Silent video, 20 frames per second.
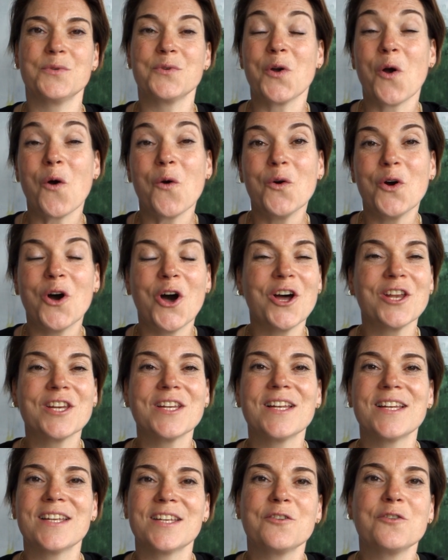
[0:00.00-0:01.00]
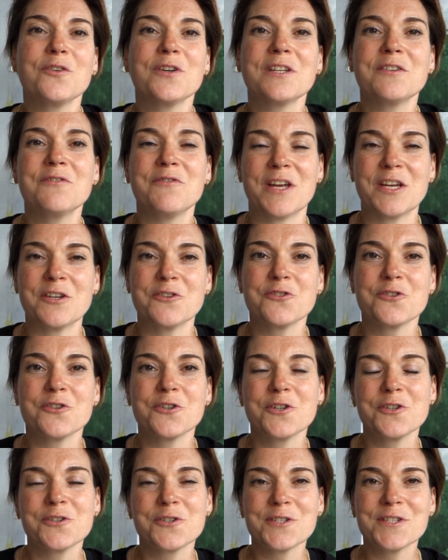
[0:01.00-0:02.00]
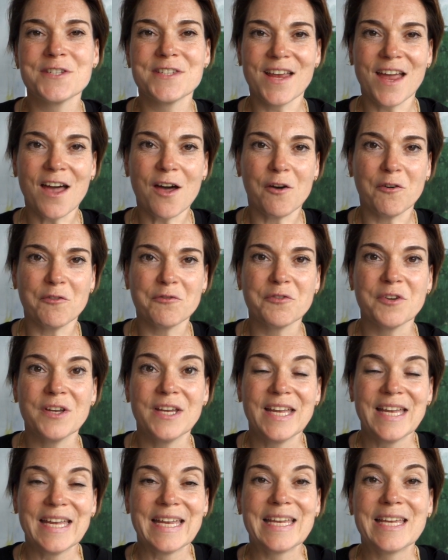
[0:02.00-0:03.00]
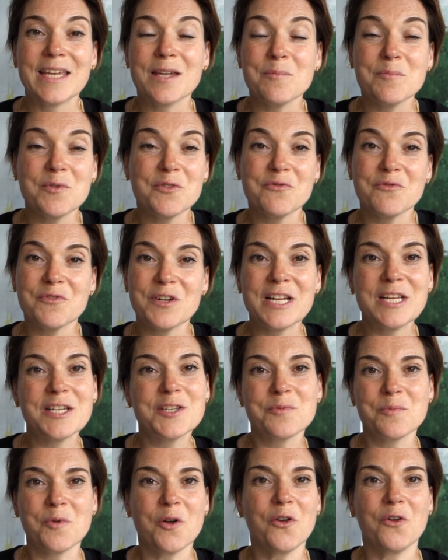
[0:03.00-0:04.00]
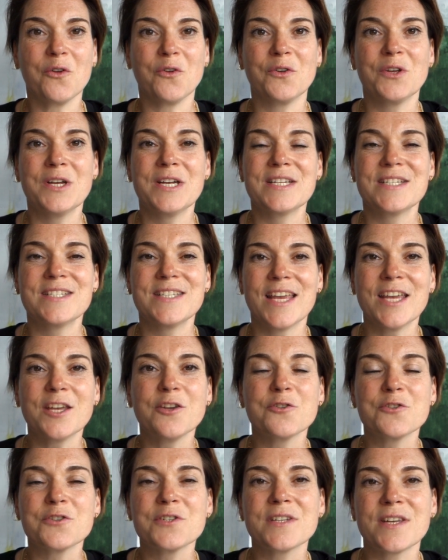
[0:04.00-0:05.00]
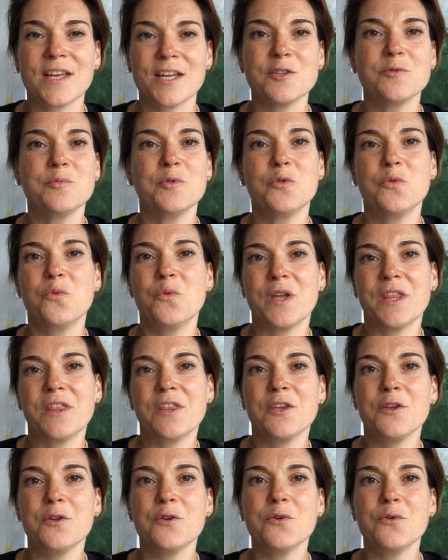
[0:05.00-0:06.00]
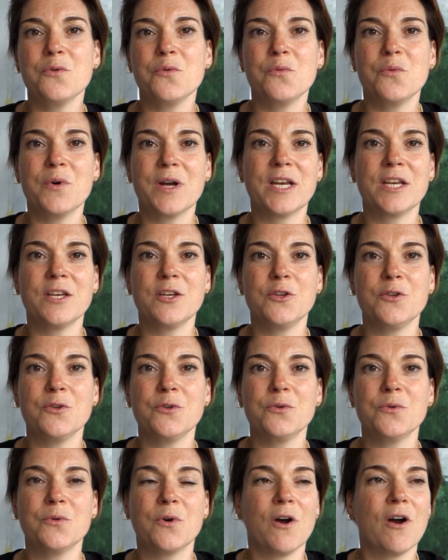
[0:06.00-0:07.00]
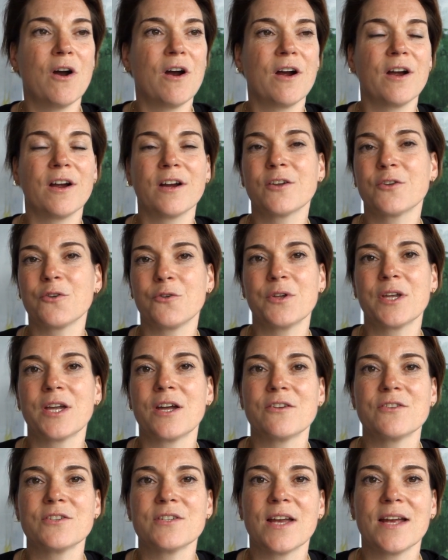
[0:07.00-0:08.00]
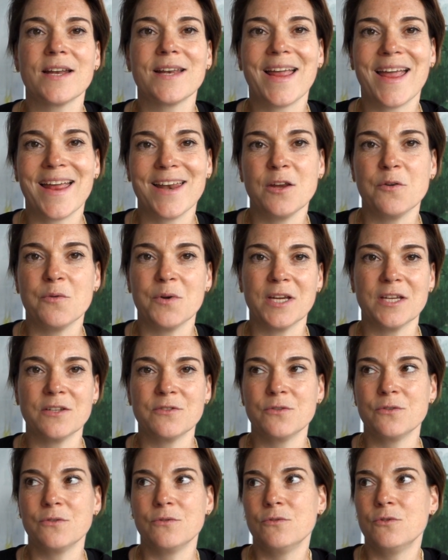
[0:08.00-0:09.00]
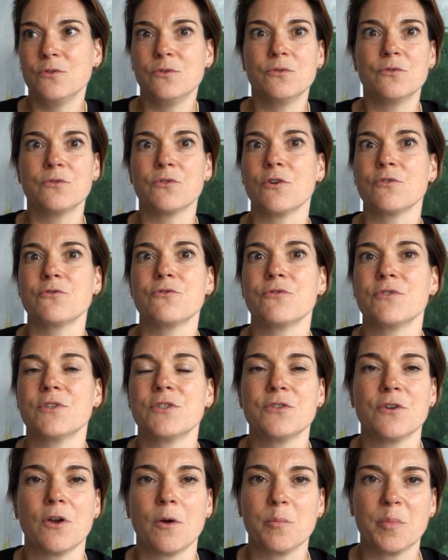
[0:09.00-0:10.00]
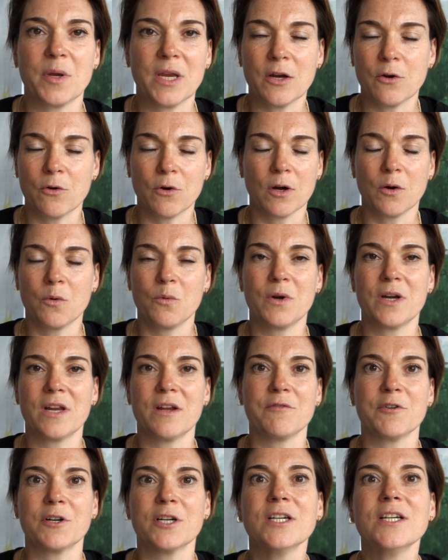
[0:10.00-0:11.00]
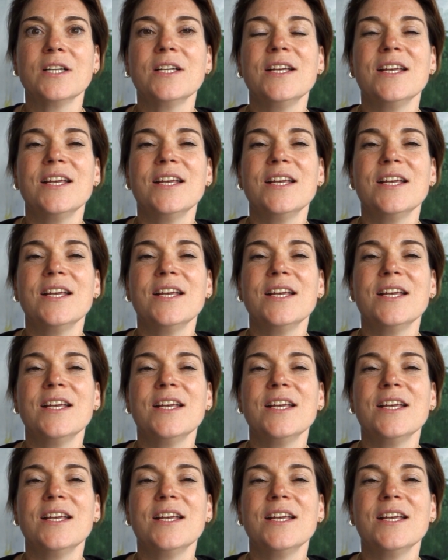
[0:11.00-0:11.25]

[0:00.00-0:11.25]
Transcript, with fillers: go on a little adventure yourself. It can be really small. Take your sketchbook with you when you are going outside anyway to do grocery shopping or whatever.